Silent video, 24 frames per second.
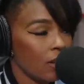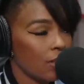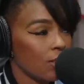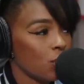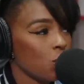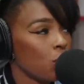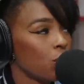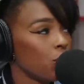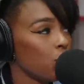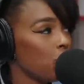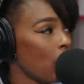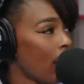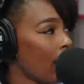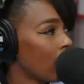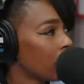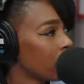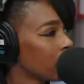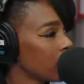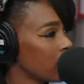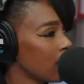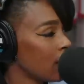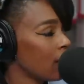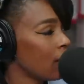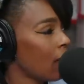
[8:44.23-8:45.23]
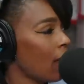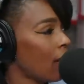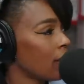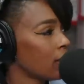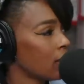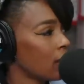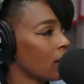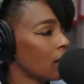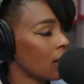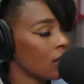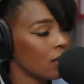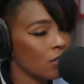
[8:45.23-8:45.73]
So if you haven't seen
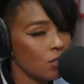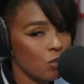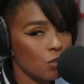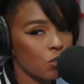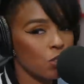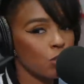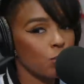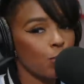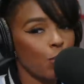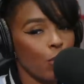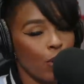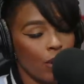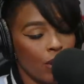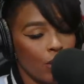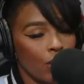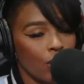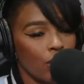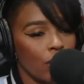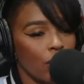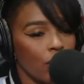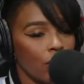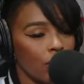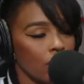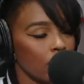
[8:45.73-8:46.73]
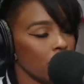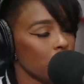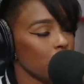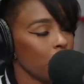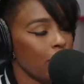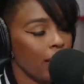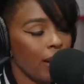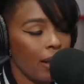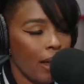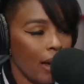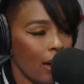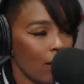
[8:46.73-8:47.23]
Glass Onion, this is a spoiler alert, it's
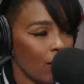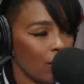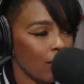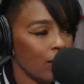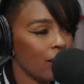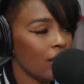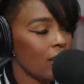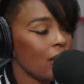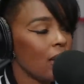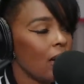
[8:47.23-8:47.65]
been out